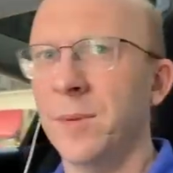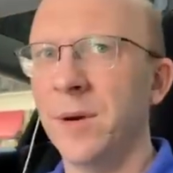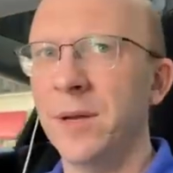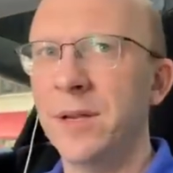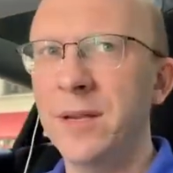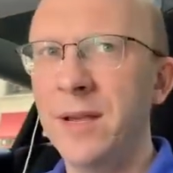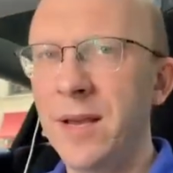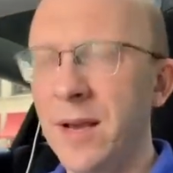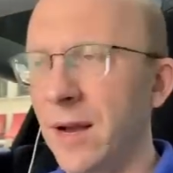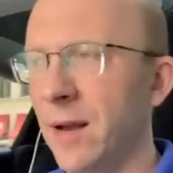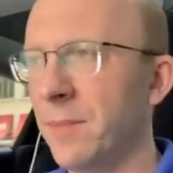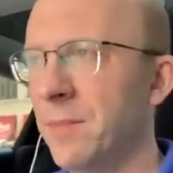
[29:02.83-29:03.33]

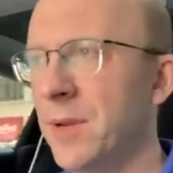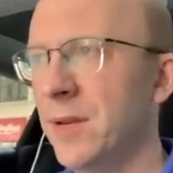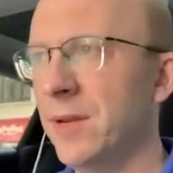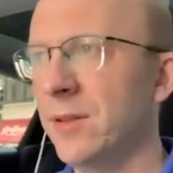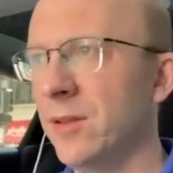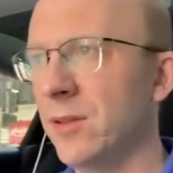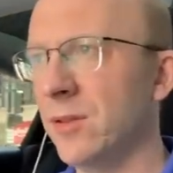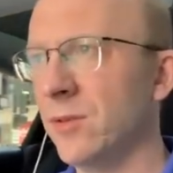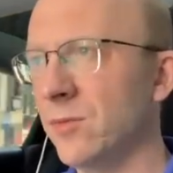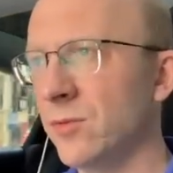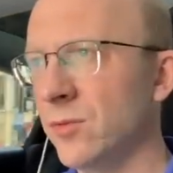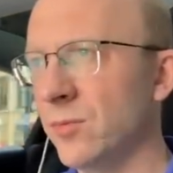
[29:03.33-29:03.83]
But yeah, I
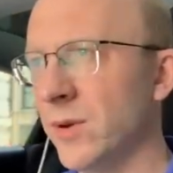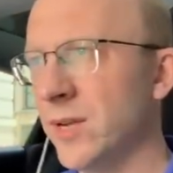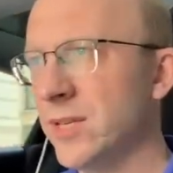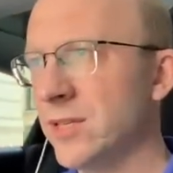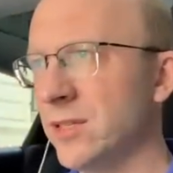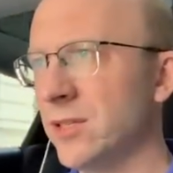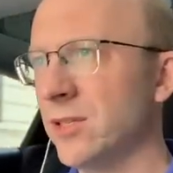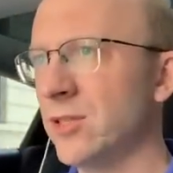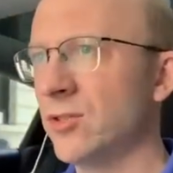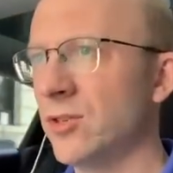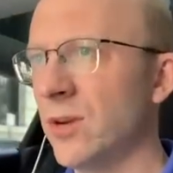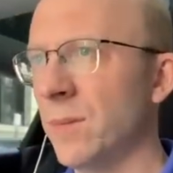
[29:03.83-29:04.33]
mean, the, the
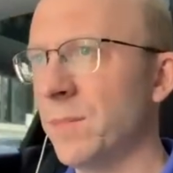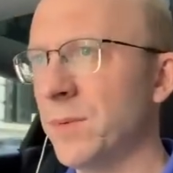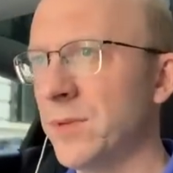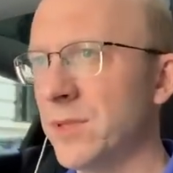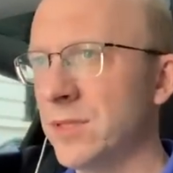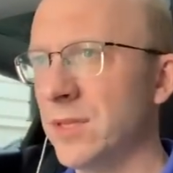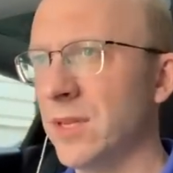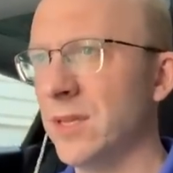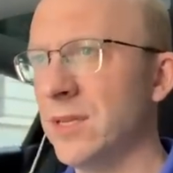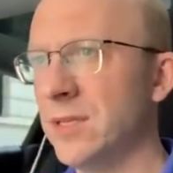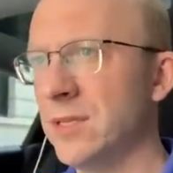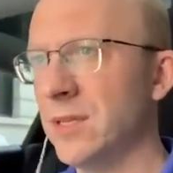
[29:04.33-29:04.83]
rest of this
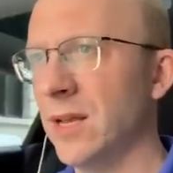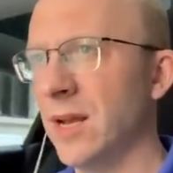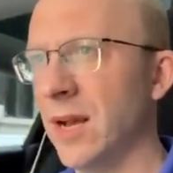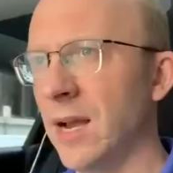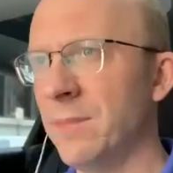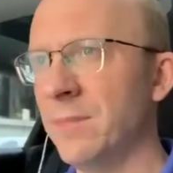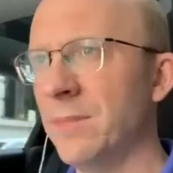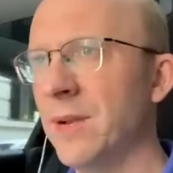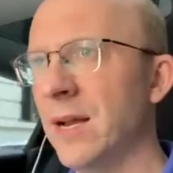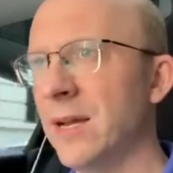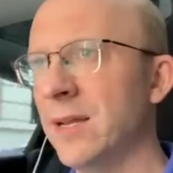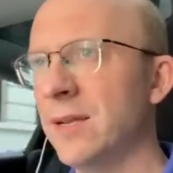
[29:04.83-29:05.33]
trip is, is
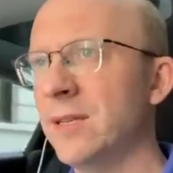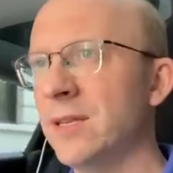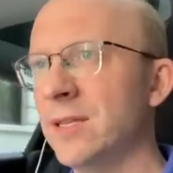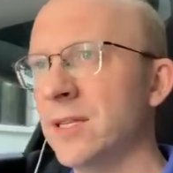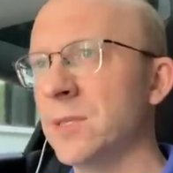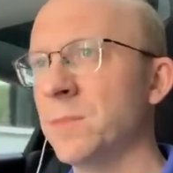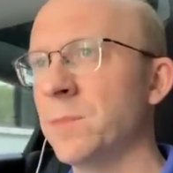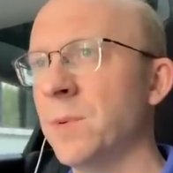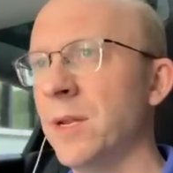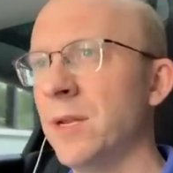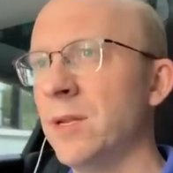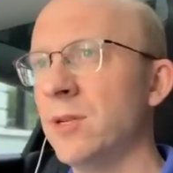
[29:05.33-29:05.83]
I'm not
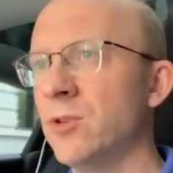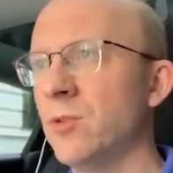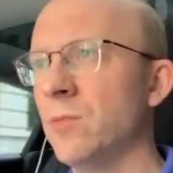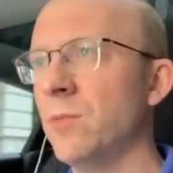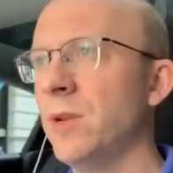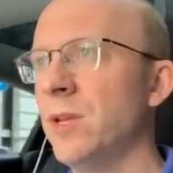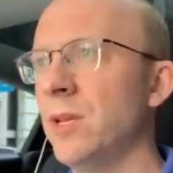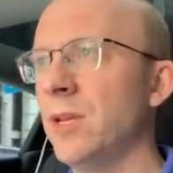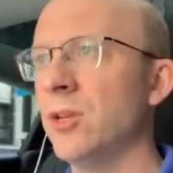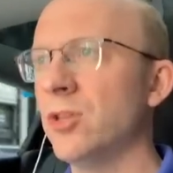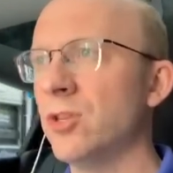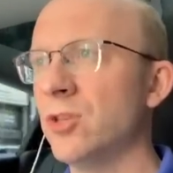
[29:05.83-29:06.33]
anticipating
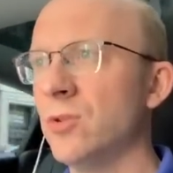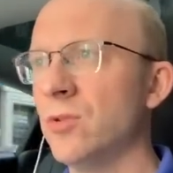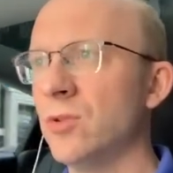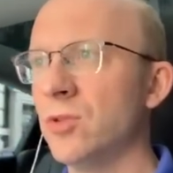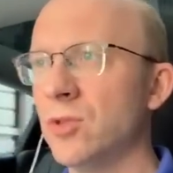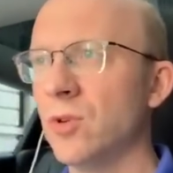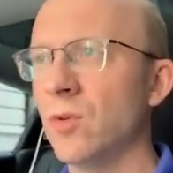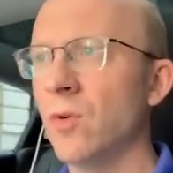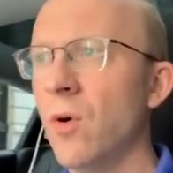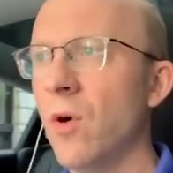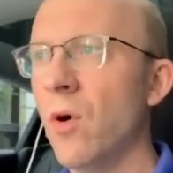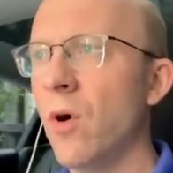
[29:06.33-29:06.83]
too many
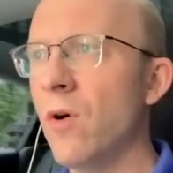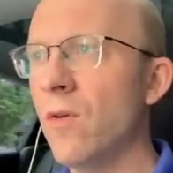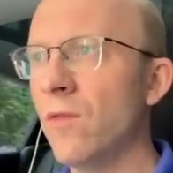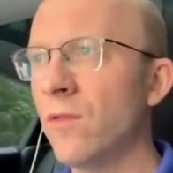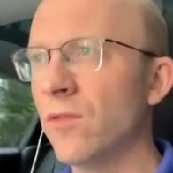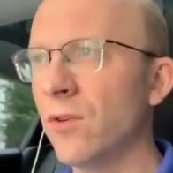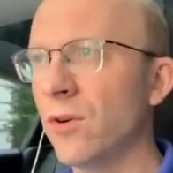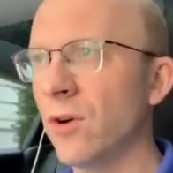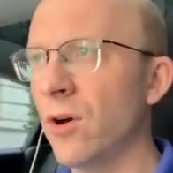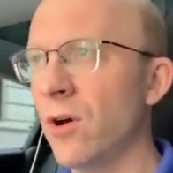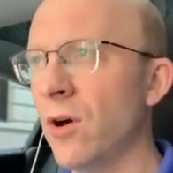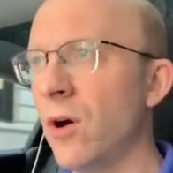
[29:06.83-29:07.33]
issues. So
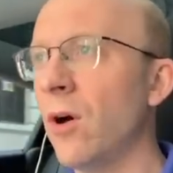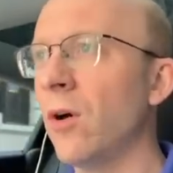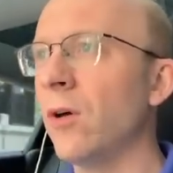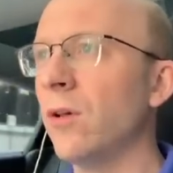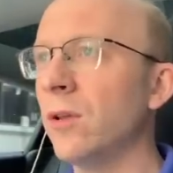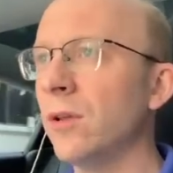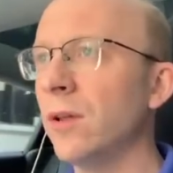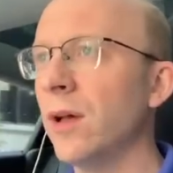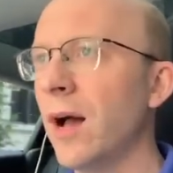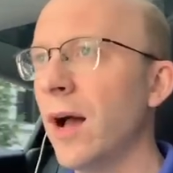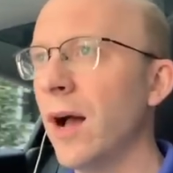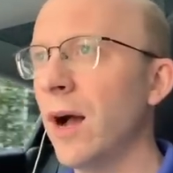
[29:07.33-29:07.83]

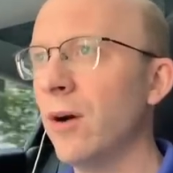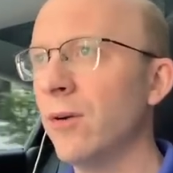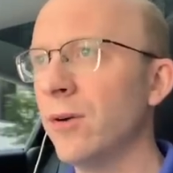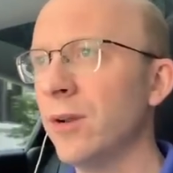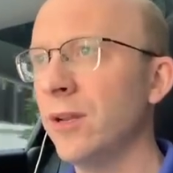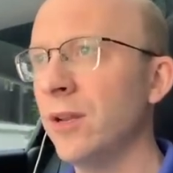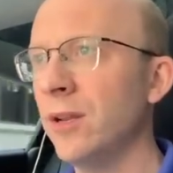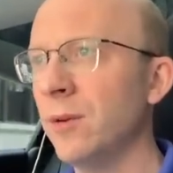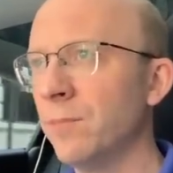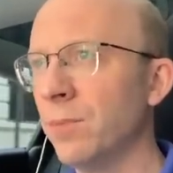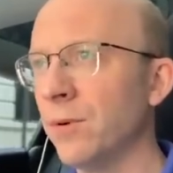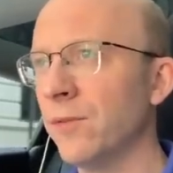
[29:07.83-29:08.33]
overall,
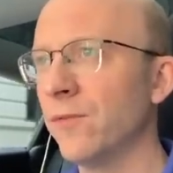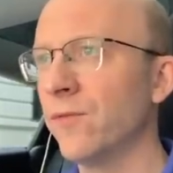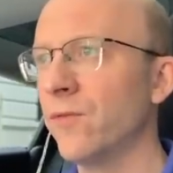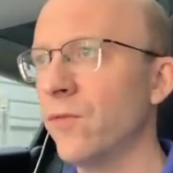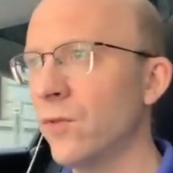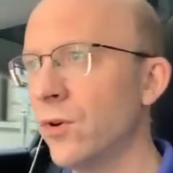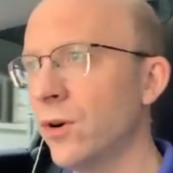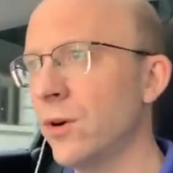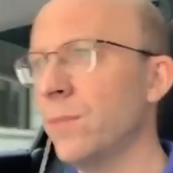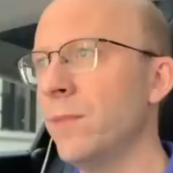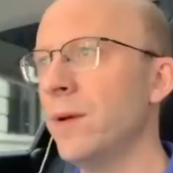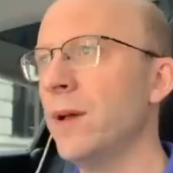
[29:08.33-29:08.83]
how did it
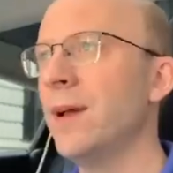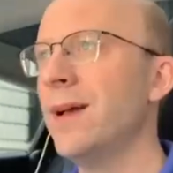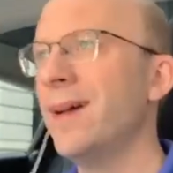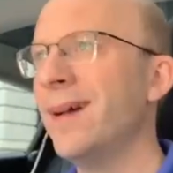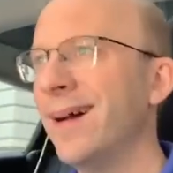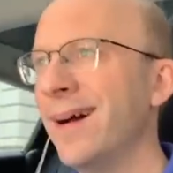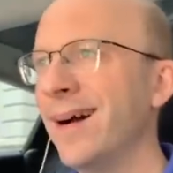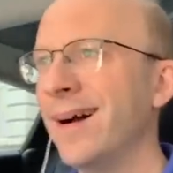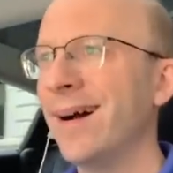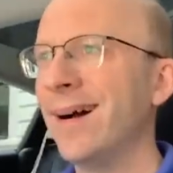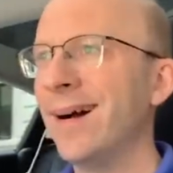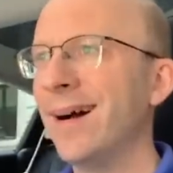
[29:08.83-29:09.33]
perform?
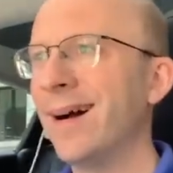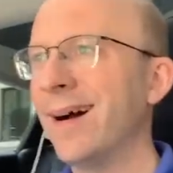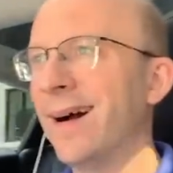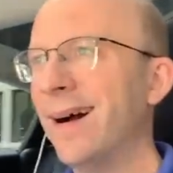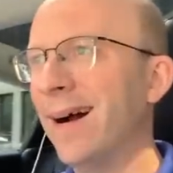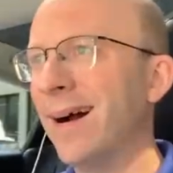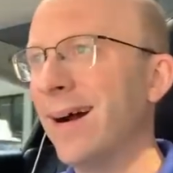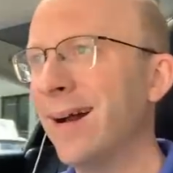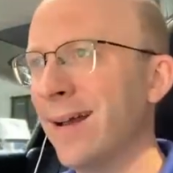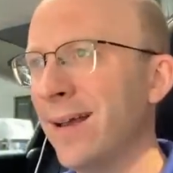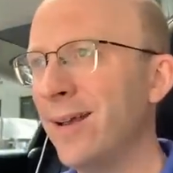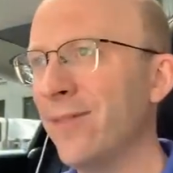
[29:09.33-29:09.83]

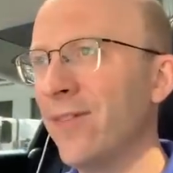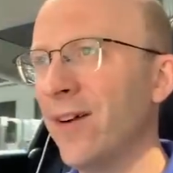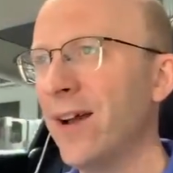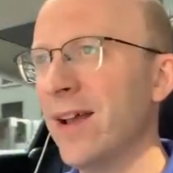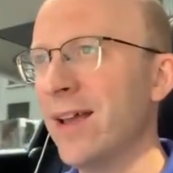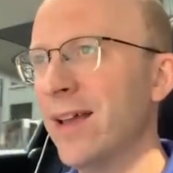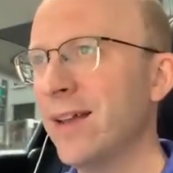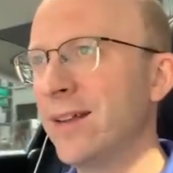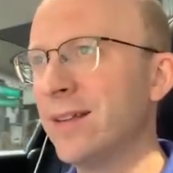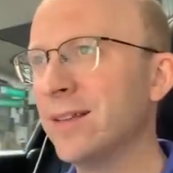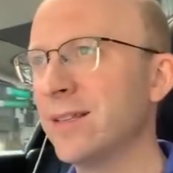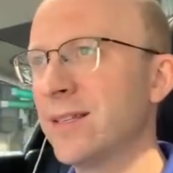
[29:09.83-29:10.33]
I, if
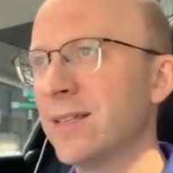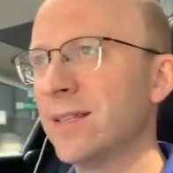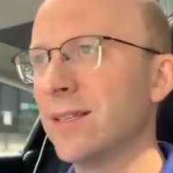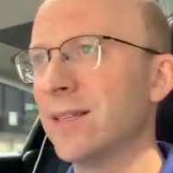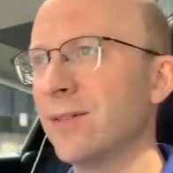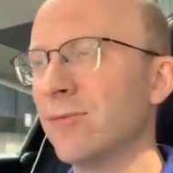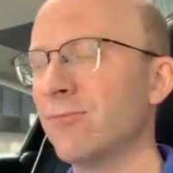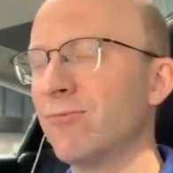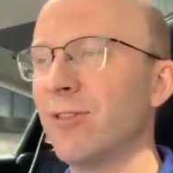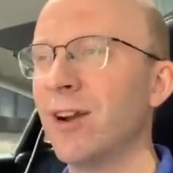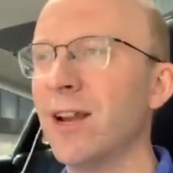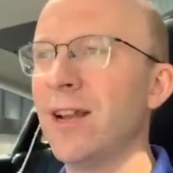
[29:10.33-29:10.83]
I had to
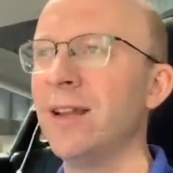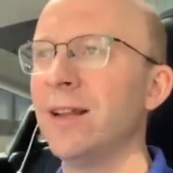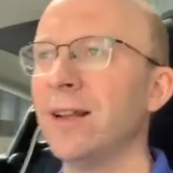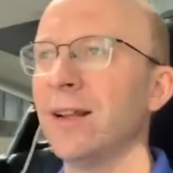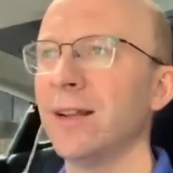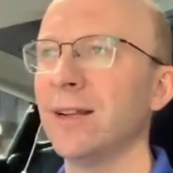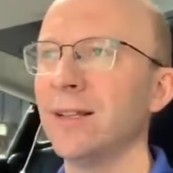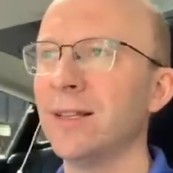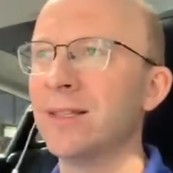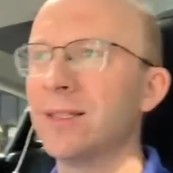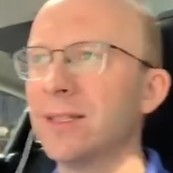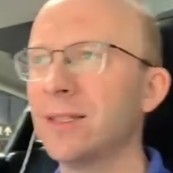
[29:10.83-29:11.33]
rate
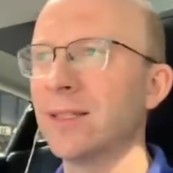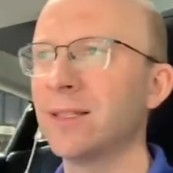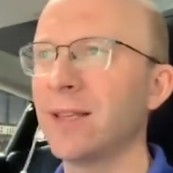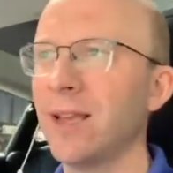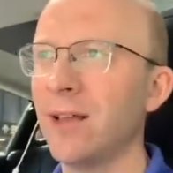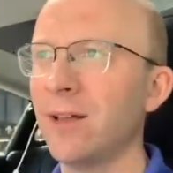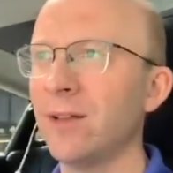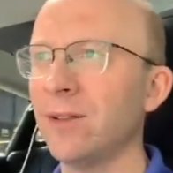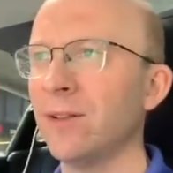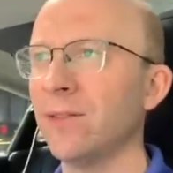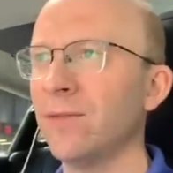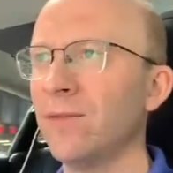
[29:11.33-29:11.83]
it on a
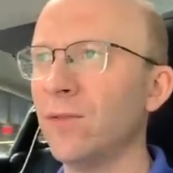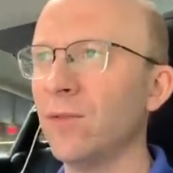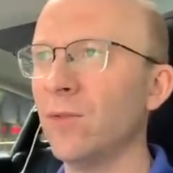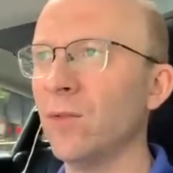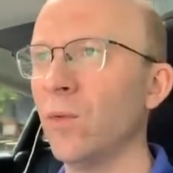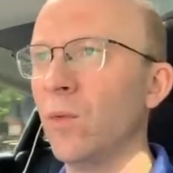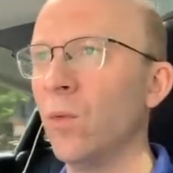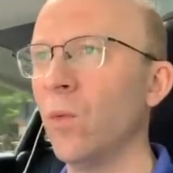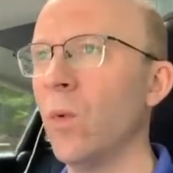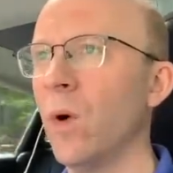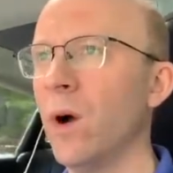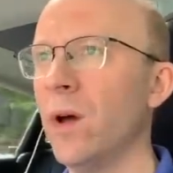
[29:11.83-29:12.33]
scale of
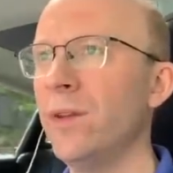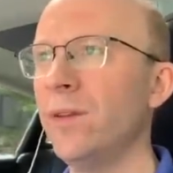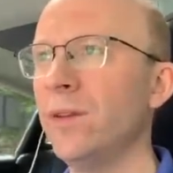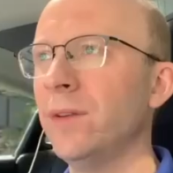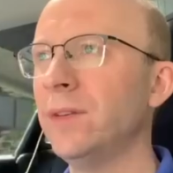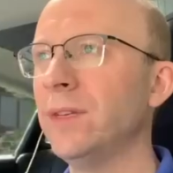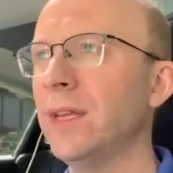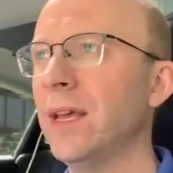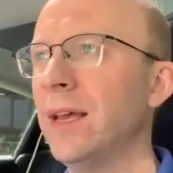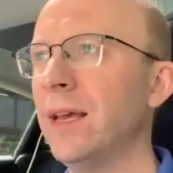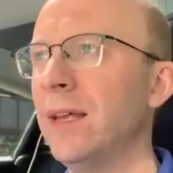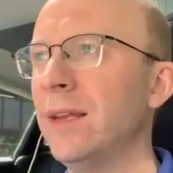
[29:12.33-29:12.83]
1
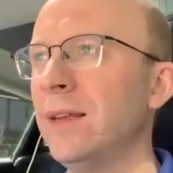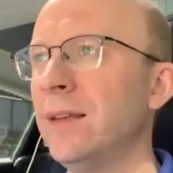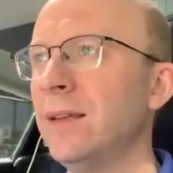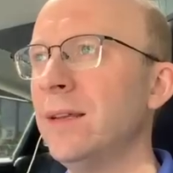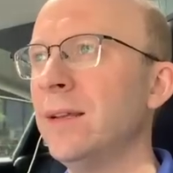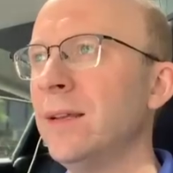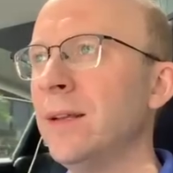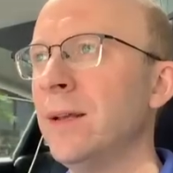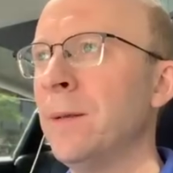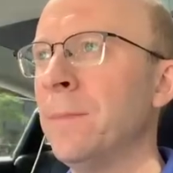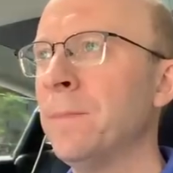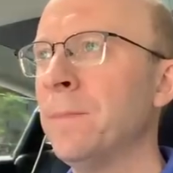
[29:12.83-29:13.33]
to 10,